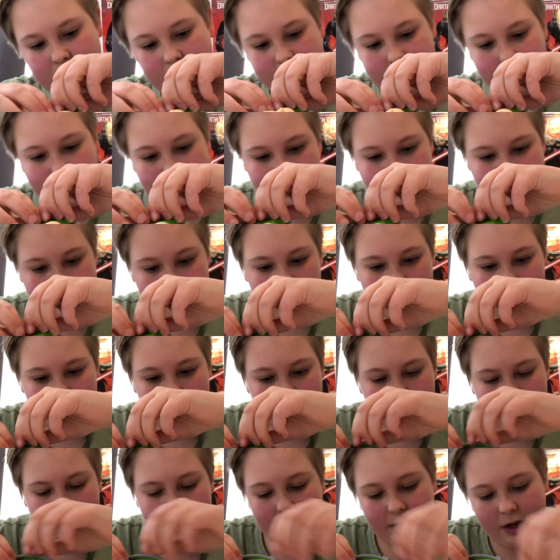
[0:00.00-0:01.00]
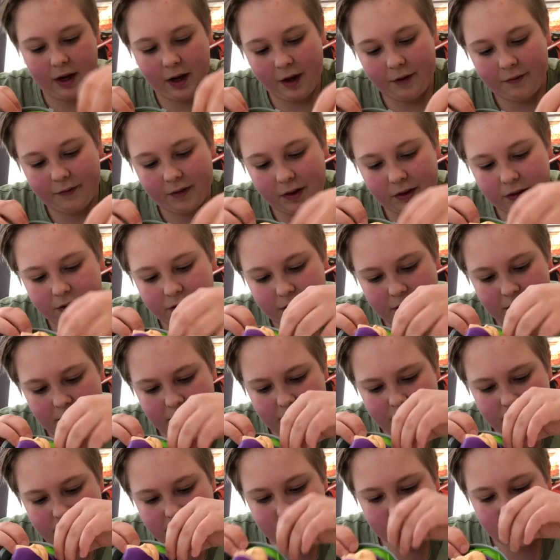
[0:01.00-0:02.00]
Okay, so here I've got
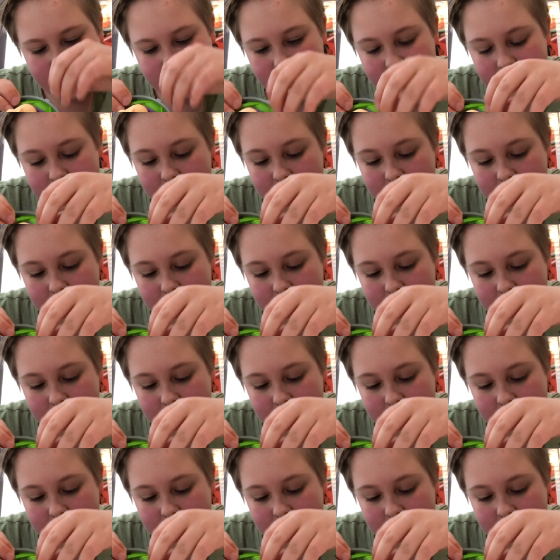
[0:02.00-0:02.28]
this.